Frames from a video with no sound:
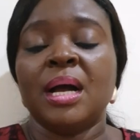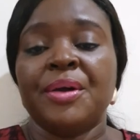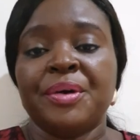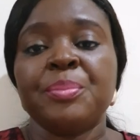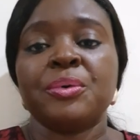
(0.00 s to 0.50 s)
are
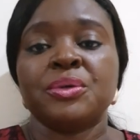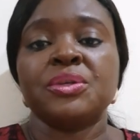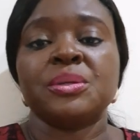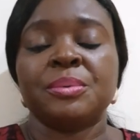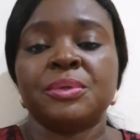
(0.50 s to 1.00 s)

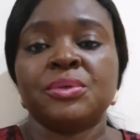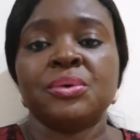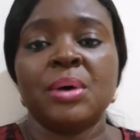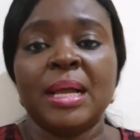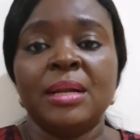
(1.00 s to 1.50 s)
reproducible.
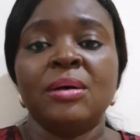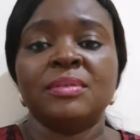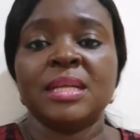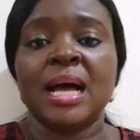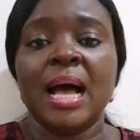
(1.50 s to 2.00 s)
So I love
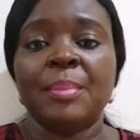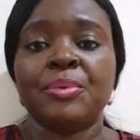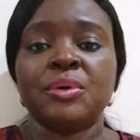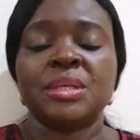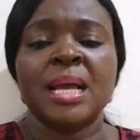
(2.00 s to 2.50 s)
that
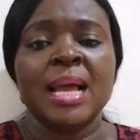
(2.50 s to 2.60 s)
approach.